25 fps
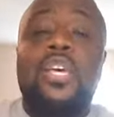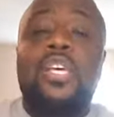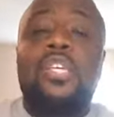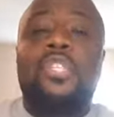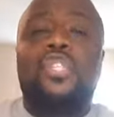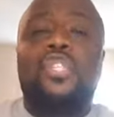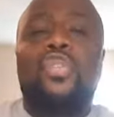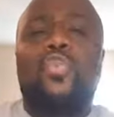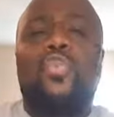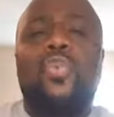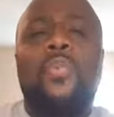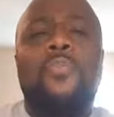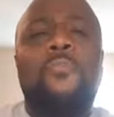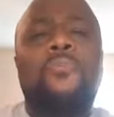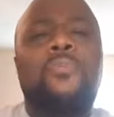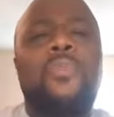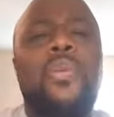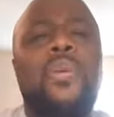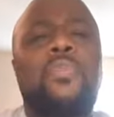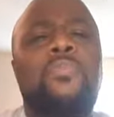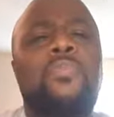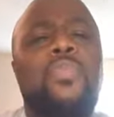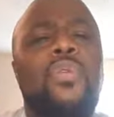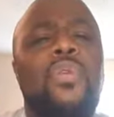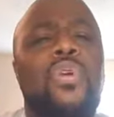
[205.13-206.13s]
So
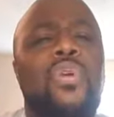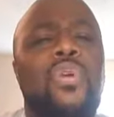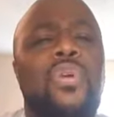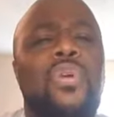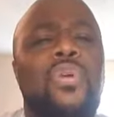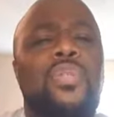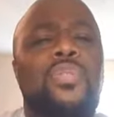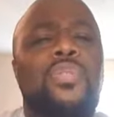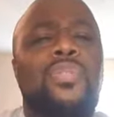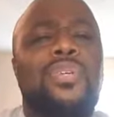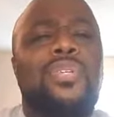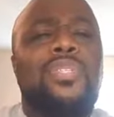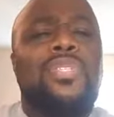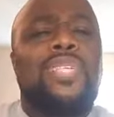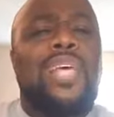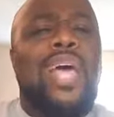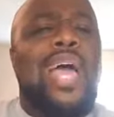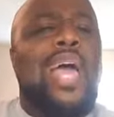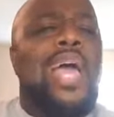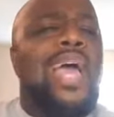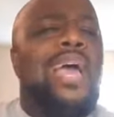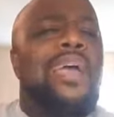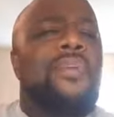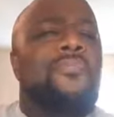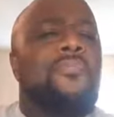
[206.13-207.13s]
remember the
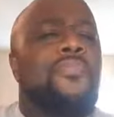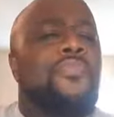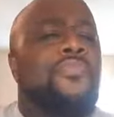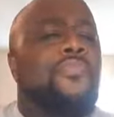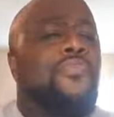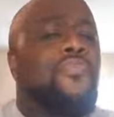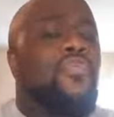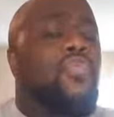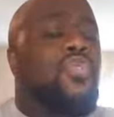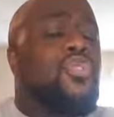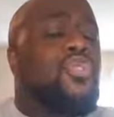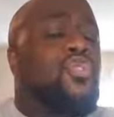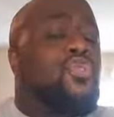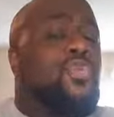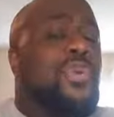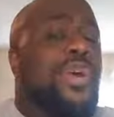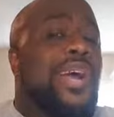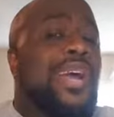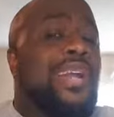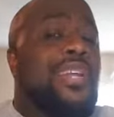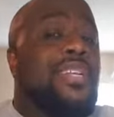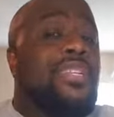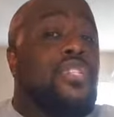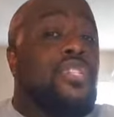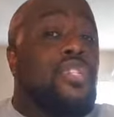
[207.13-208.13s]
time before you
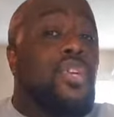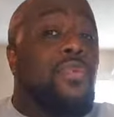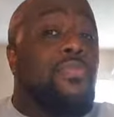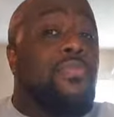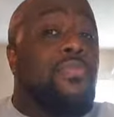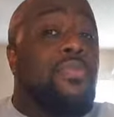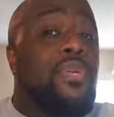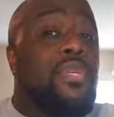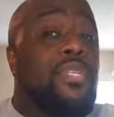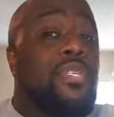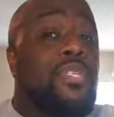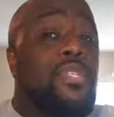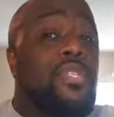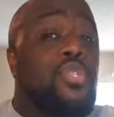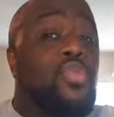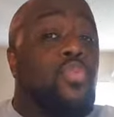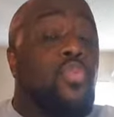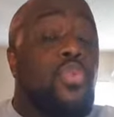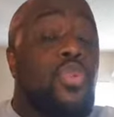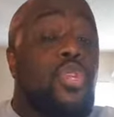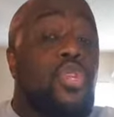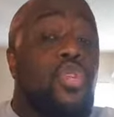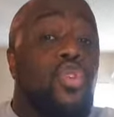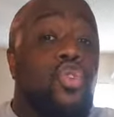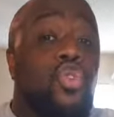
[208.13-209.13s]
got into your business
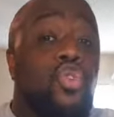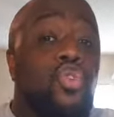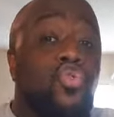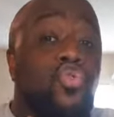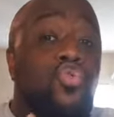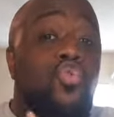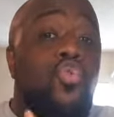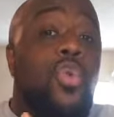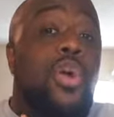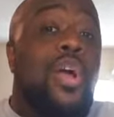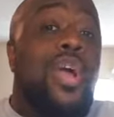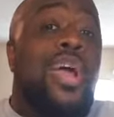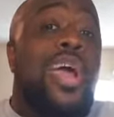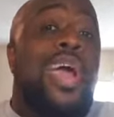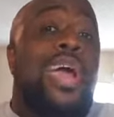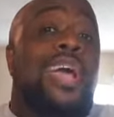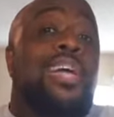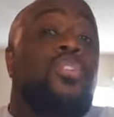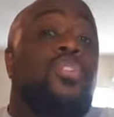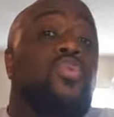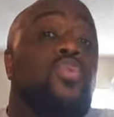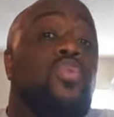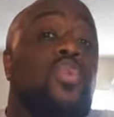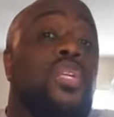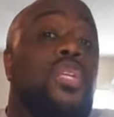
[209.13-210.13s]
when you were
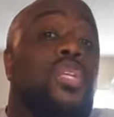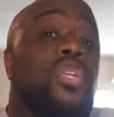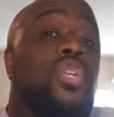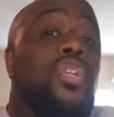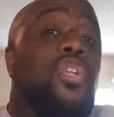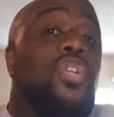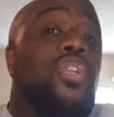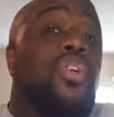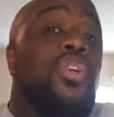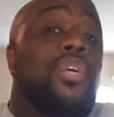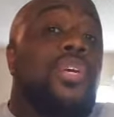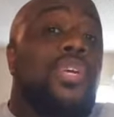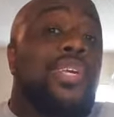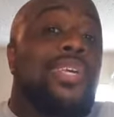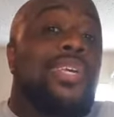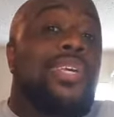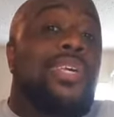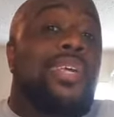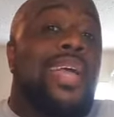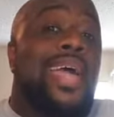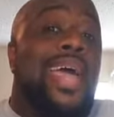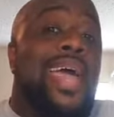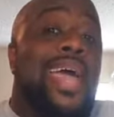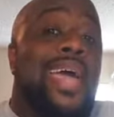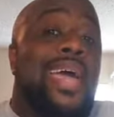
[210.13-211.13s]
actually
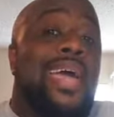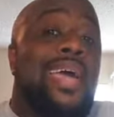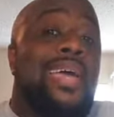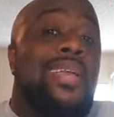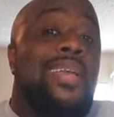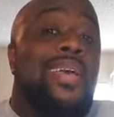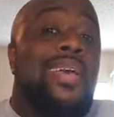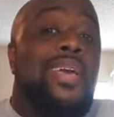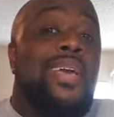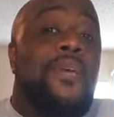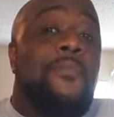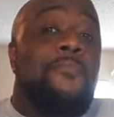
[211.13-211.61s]
looking at